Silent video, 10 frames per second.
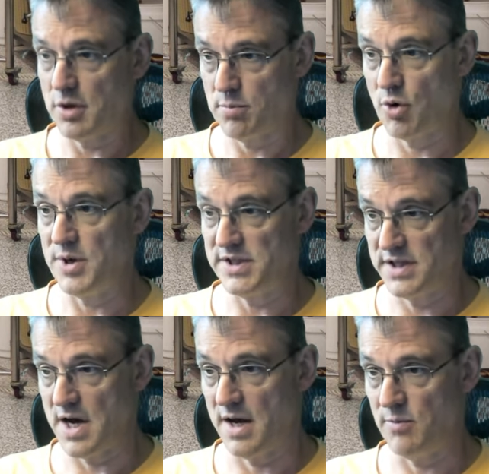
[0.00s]
the brewing's
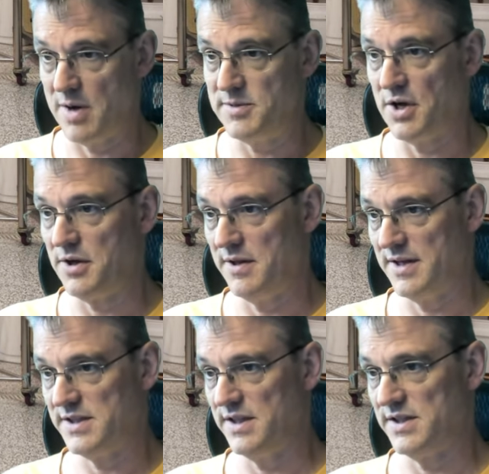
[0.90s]
done, why I'm telling you
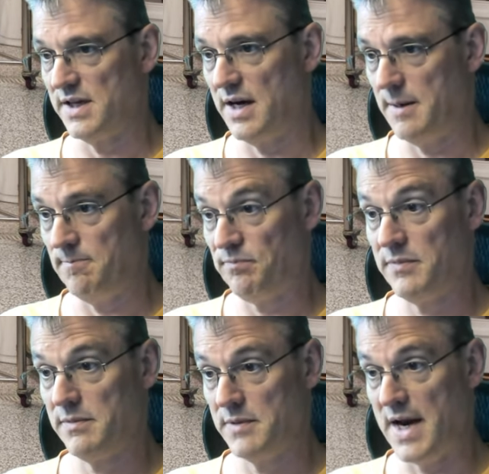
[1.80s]
this is um,
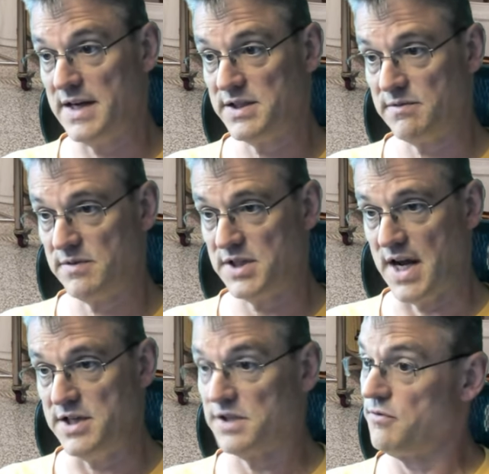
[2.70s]
the next
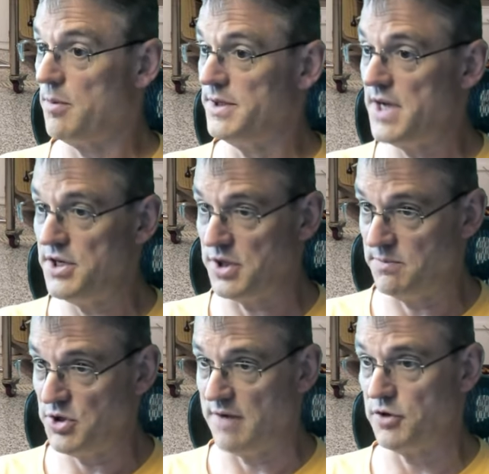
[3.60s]
stage is fermentation.
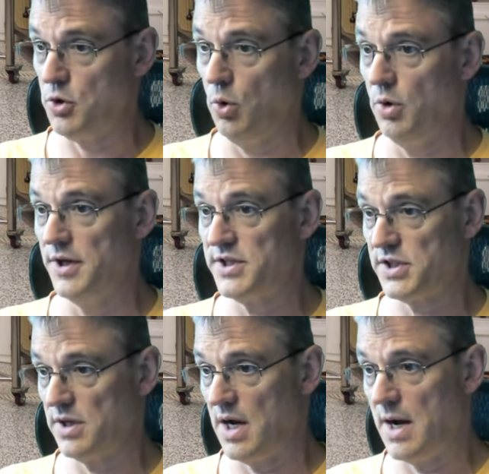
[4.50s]
So you have to cool
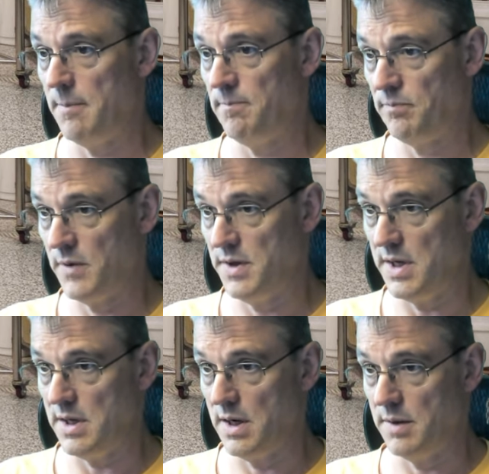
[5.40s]
this. Um,
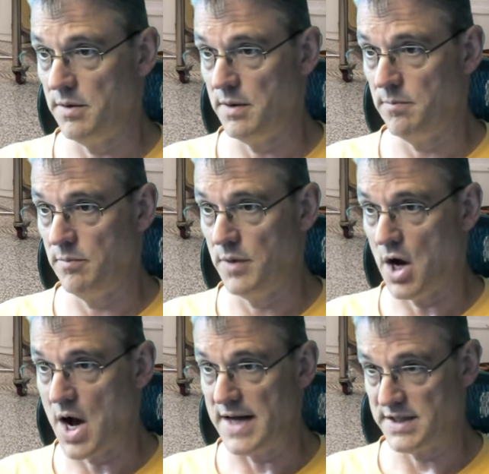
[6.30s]
the uh, the the
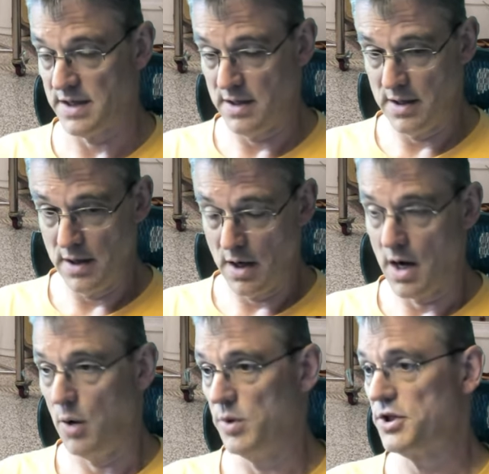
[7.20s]
hot
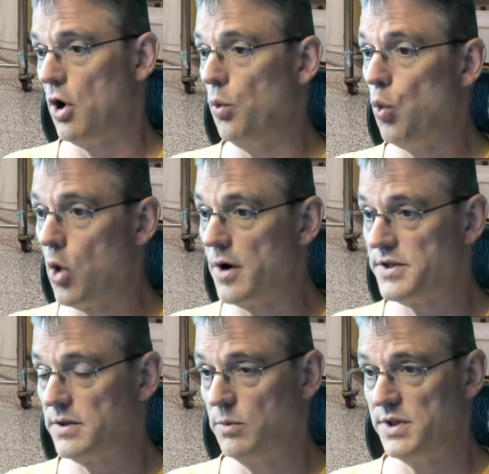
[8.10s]
uh, what's called
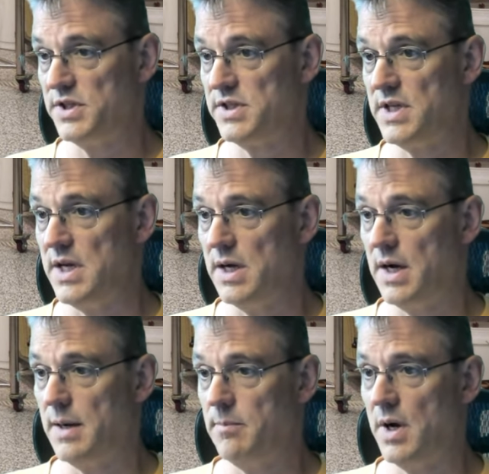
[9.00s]
wort, which is the
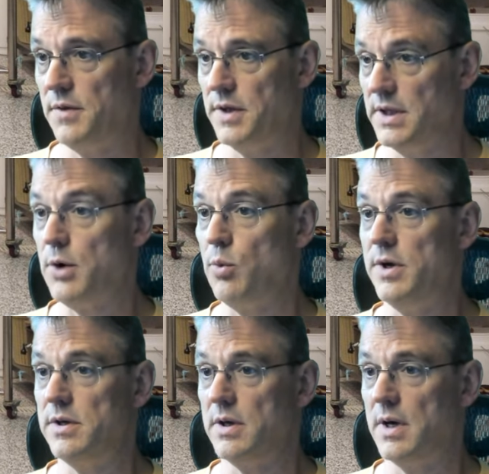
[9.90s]
um, uh, the
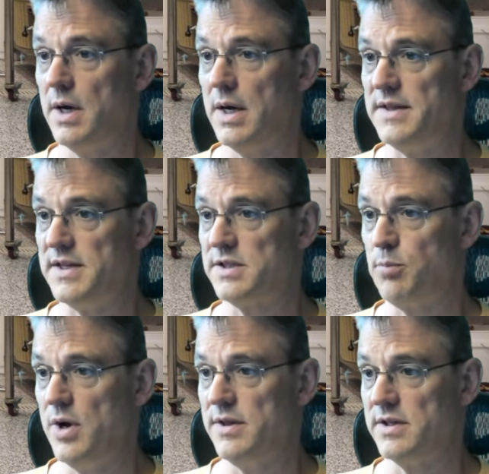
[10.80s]
liquid uh, at this
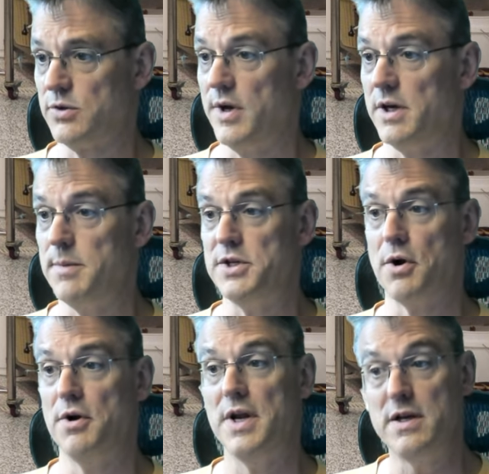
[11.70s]
point that's going to be
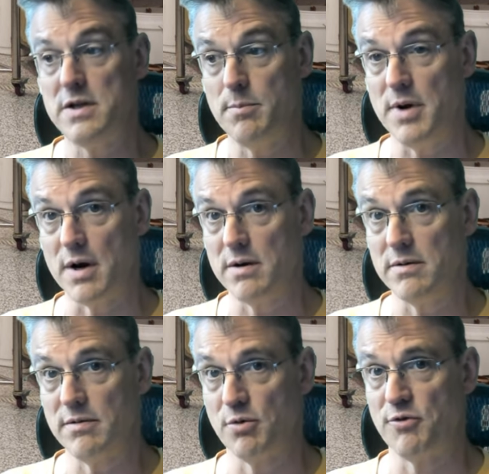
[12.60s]
turned into
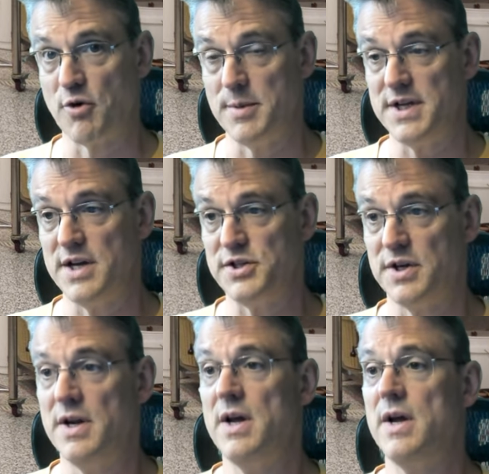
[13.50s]
beer through
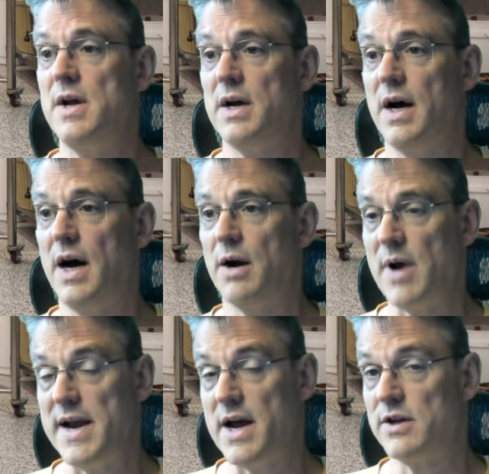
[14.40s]
fermentation. Uh,
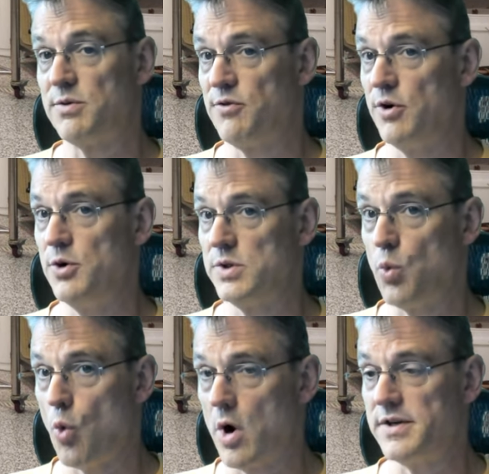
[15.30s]
right now, it's referred to as
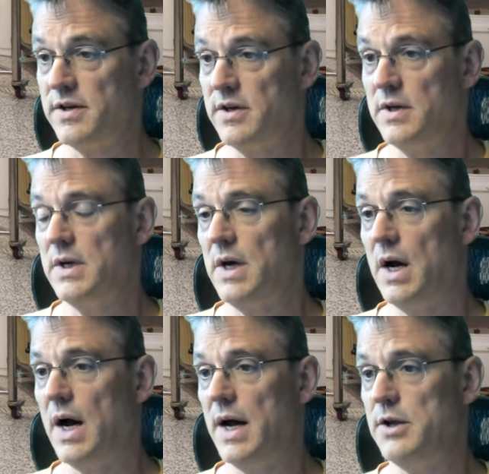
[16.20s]
wort.
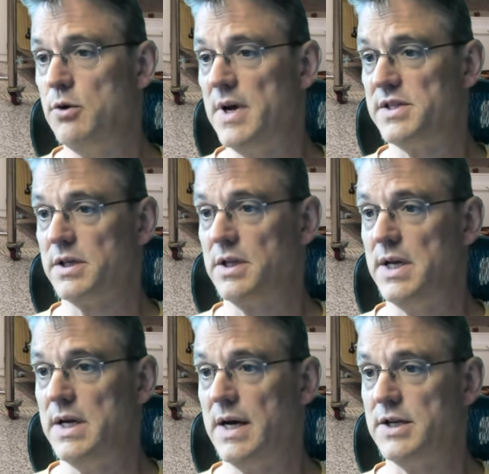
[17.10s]
Uh, you
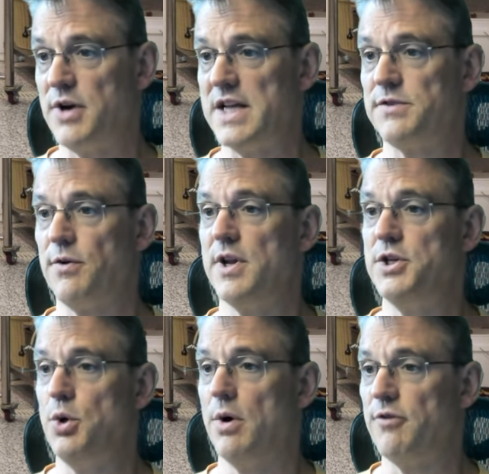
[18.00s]
basically uh, transfer it
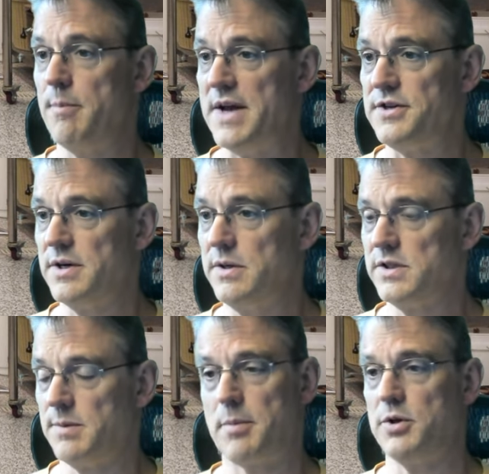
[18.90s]
into a fermenter.
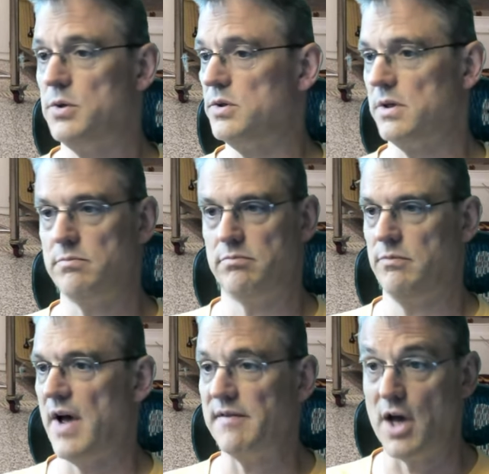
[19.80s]
Some people use a
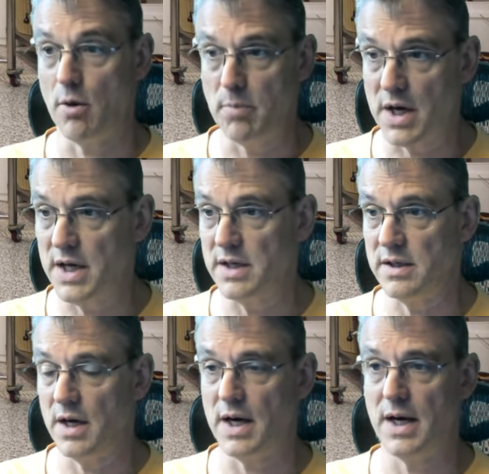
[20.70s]
five gallon
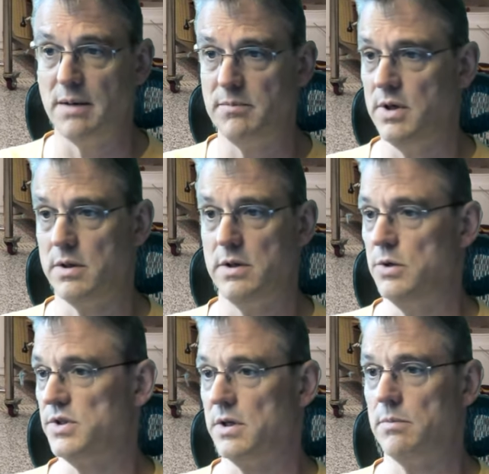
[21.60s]
bucket. Um, you can
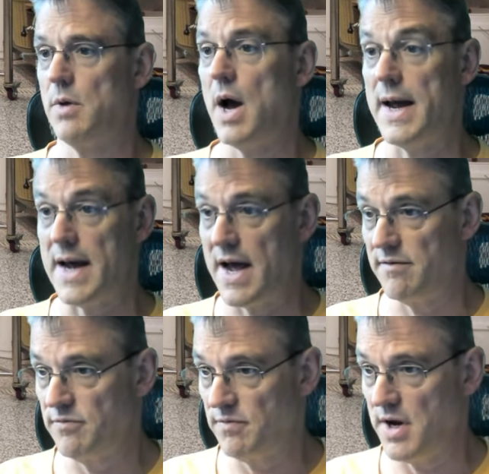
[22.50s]
use a. Um, I
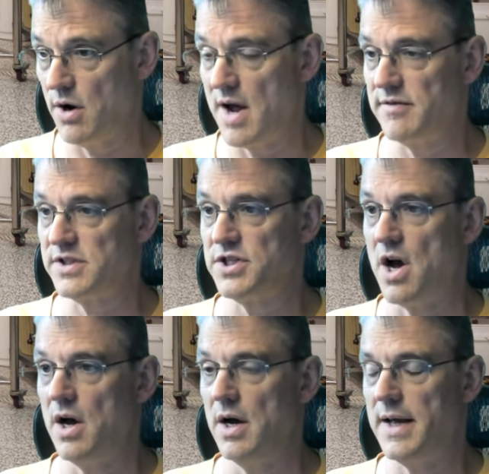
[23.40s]
have here. I have a
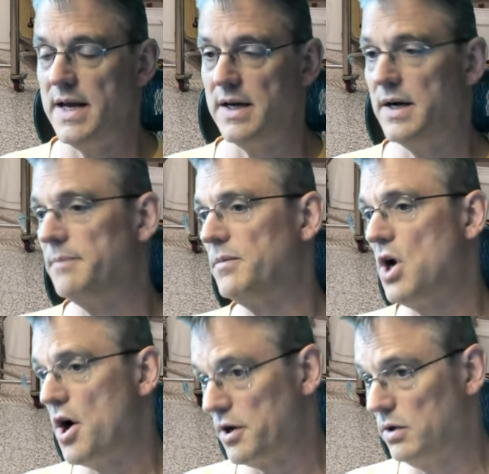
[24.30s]
uh, a uh,
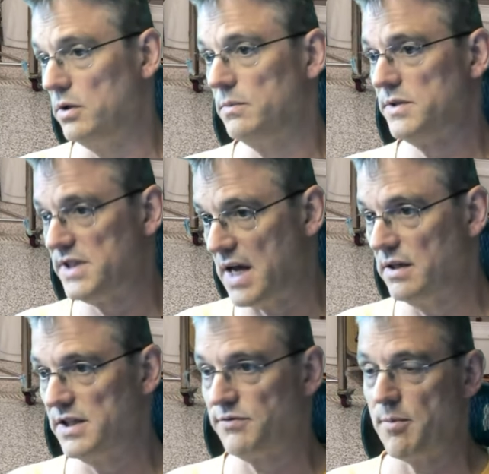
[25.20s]
conical
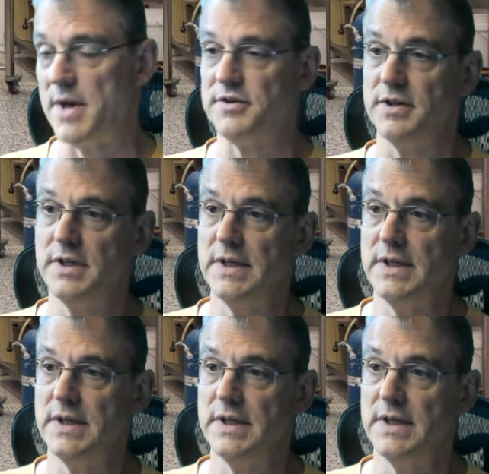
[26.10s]
stainless fermenter,